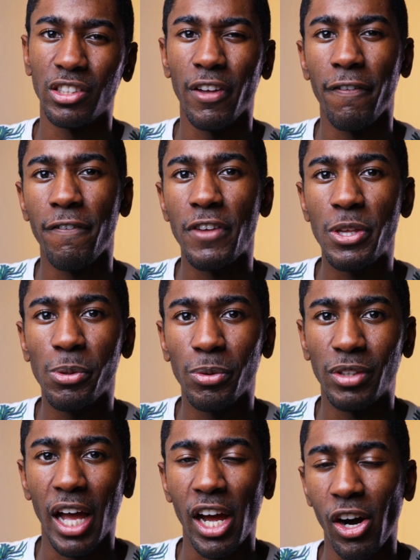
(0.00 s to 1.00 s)
diffuse
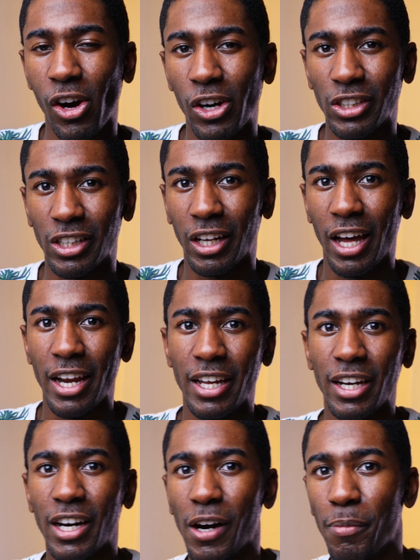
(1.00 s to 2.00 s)
that harsh lighting
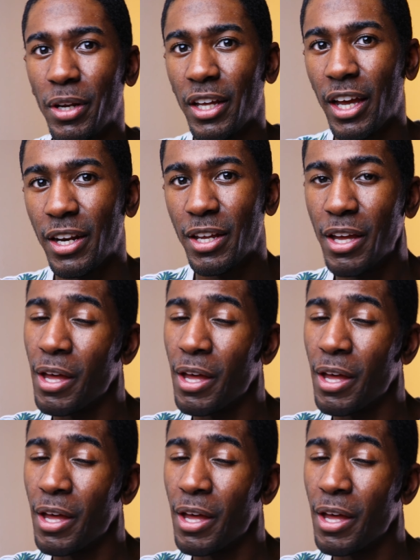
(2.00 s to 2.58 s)
coming in,